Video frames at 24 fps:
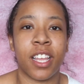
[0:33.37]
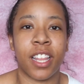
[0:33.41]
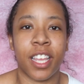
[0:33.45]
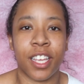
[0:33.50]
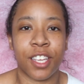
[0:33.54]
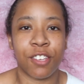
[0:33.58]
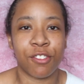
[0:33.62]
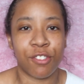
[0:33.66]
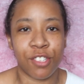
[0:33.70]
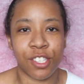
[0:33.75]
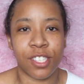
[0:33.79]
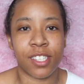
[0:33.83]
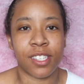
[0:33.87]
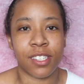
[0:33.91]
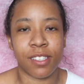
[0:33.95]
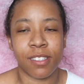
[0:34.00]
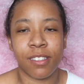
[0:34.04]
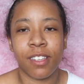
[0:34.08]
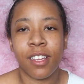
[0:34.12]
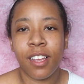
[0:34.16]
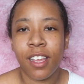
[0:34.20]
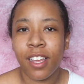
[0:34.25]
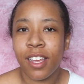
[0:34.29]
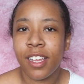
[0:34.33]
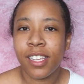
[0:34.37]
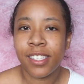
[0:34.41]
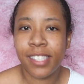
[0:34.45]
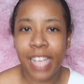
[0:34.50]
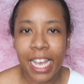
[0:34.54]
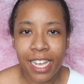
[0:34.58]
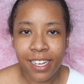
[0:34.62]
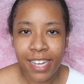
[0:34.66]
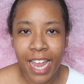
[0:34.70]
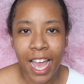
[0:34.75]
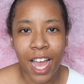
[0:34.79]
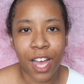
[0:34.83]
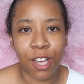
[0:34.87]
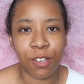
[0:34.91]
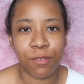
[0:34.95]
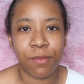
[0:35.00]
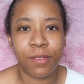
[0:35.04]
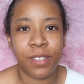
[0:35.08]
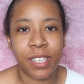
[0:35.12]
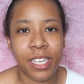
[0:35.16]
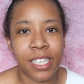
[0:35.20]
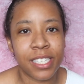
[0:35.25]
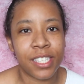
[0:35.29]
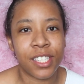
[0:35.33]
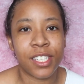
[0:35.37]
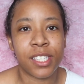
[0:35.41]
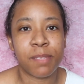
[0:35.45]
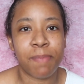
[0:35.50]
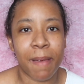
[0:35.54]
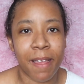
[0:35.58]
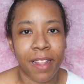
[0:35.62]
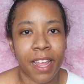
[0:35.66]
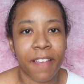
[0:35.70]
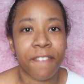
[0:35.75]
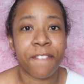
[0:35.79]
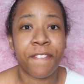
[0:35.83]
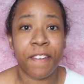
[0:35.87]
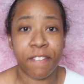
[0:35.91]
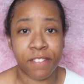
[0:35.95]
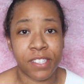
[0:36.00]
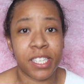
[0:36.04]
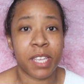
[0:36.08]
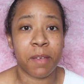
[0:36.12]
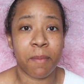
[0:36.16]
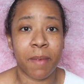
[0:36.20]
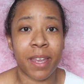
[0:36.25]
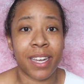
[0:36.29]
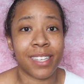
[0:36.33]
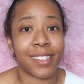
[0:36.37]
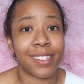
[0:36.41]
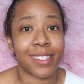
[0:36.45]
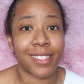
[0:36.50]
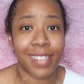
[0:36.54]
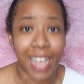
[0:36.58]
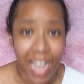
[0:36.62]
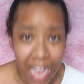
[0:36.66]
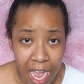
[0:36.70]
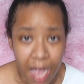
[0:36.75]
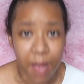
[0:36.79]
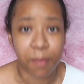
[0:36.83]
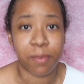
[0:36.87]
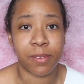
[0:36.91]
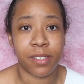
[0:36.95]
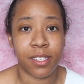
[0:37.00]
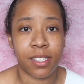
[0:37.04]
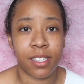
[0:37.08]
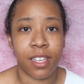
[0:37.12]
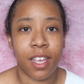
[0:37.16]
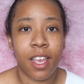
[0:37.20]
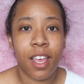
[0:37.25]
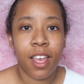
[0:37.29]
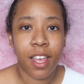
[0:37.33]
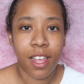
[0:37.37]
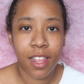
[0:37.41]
Like you just sat down and spent like 15 minutes tops.